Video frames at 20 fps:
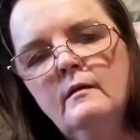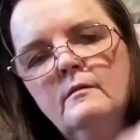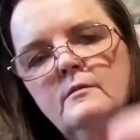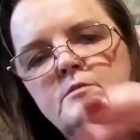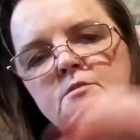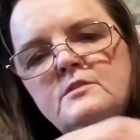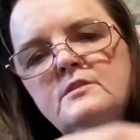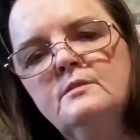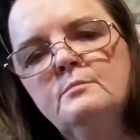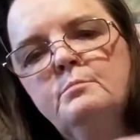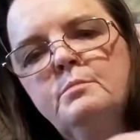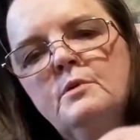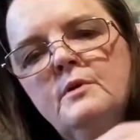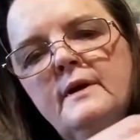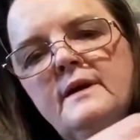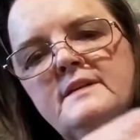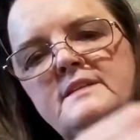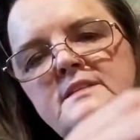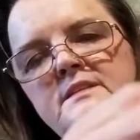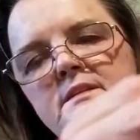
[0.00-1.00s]
There's the
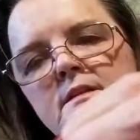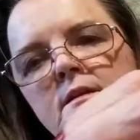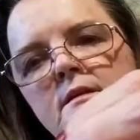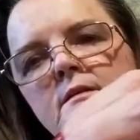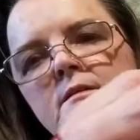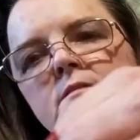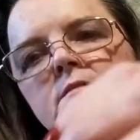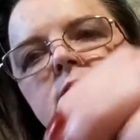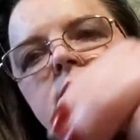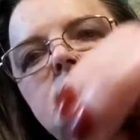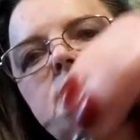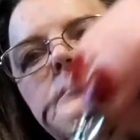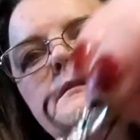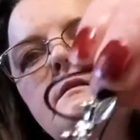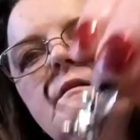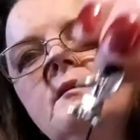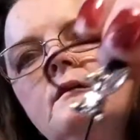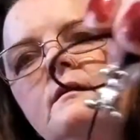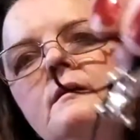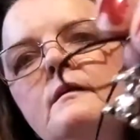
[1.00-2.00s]
bracelet.
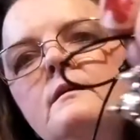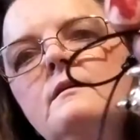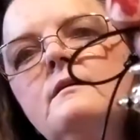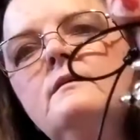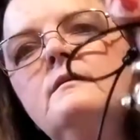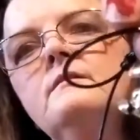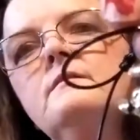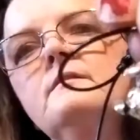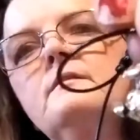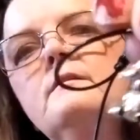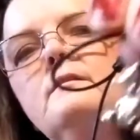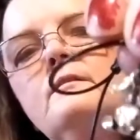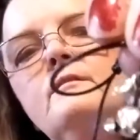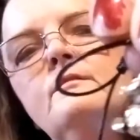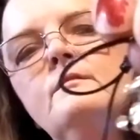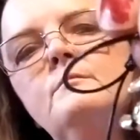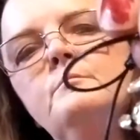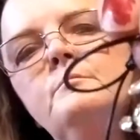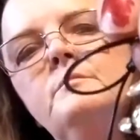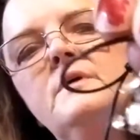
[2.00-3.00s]
The
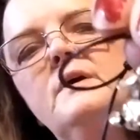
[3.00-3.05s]
little